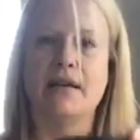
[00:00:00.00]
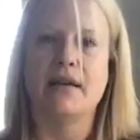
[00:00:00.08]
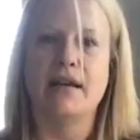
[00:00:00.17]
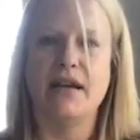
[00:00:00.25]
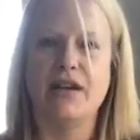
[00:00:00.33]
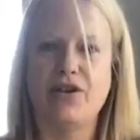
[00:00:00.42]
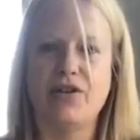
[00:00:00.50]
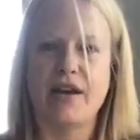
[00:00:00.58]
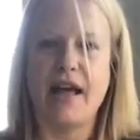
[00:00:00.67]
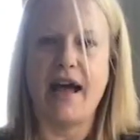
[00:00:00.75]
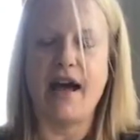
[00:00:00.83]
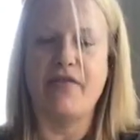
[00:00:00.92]
a year and
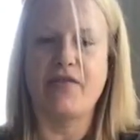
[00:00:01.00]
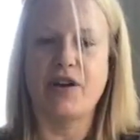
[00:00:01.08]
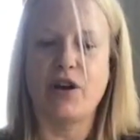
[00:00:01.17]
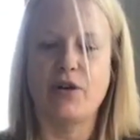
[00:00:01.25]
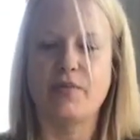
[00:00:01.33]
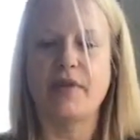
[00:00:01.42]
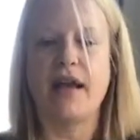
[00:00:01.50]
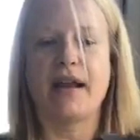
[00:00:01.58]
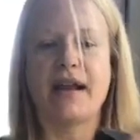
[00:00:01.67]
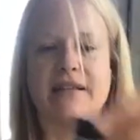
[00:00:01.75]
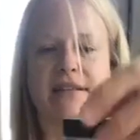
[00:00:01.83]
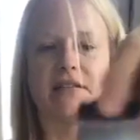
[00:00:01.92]
a half ago, and
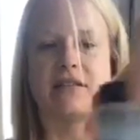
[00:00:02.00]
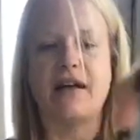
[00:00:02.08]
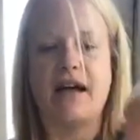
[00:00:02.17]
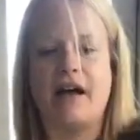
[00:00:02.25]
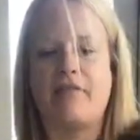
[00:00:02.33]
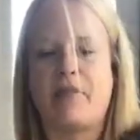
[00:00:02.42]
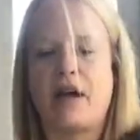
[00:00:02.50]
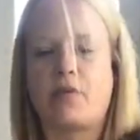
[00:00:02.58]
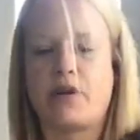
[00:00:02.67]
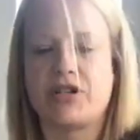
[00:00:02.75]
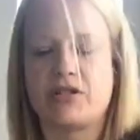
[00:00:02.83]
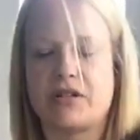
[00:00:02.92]
I still have my
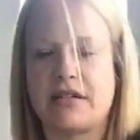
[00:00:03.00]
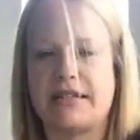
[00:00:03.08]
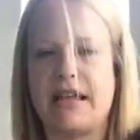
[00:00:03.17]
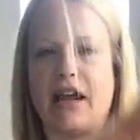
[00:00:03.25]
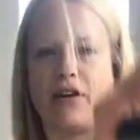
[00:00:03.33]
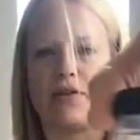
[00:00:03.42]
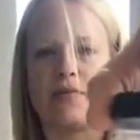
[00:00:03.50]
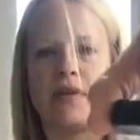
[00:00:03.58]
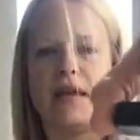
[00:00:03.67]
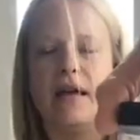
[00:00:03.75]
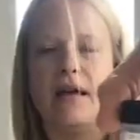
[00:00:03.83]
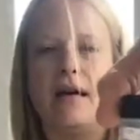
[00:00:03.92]
original container.
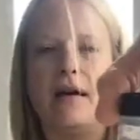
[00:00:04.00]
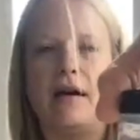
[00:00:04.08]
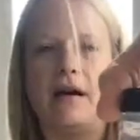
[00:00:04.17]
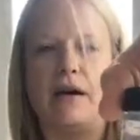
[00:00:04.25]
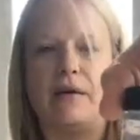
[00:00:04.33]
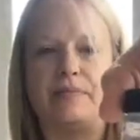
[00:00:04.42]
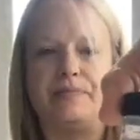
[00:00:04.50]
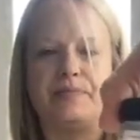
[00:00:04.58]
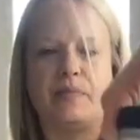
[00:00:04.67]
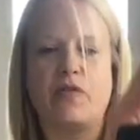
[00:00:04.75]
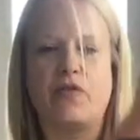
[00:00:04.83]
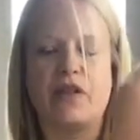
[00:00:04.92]

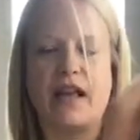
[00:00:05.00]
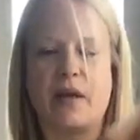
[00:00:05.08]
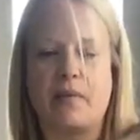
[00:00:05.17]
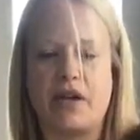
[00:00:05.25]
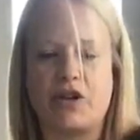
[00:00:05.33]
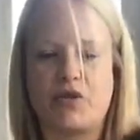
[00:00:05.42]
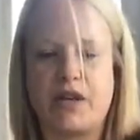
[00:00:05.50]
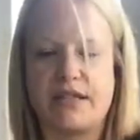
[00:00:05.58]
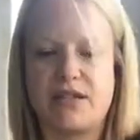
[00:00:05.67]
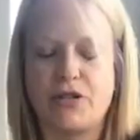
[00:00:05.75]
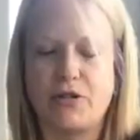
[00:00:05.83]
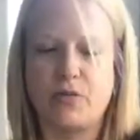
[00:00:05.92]
For like my
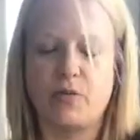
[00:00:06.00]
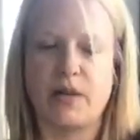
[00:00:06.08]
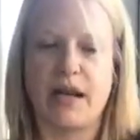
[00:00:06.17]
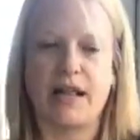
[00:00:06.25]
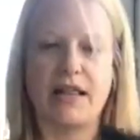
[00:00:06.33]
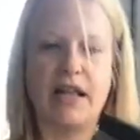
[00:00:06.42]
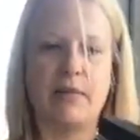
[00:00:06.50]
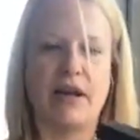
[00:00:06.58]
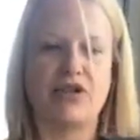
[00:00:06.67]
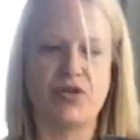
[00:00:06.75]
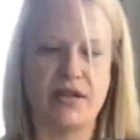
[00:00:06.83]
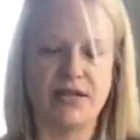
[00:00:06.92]
dresser, when I cleaned my
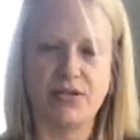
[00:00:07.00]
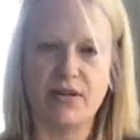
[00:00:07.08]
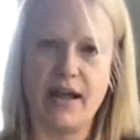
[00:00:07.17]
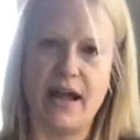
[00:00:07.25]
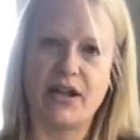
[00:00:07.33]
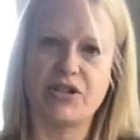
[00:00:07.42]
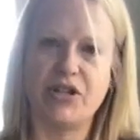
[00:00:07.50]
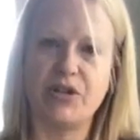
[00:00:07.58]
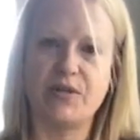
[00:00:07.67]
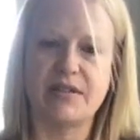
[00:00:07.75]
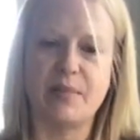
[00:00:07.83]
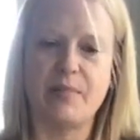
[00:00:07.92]
dresser, I actually
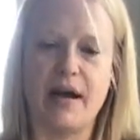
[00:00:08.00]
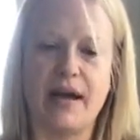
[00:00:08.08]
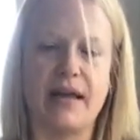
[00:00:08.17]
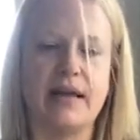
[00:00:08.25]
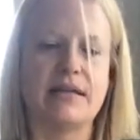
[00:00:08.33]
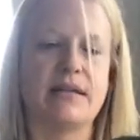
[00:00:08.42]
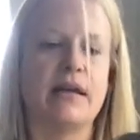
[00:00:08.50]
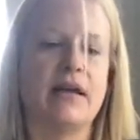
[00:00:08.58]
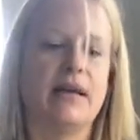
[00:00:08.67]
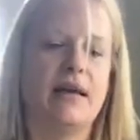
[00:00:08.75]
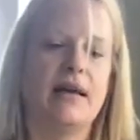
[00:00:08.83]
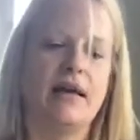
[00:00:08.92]
used a bucket.
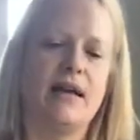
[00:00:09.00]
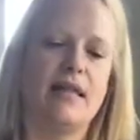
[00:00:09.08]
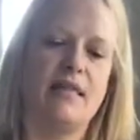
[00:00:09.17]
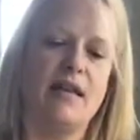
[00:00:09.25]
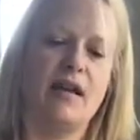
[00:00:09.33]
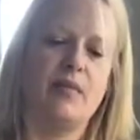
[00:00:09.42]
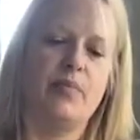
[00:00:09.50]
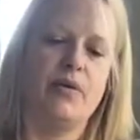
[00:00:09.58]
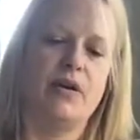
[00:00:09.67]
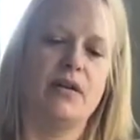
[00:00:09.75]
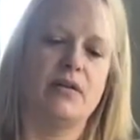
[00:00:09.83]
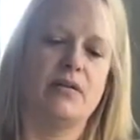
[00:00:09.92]
I think I
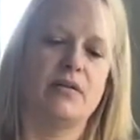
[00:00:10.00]
put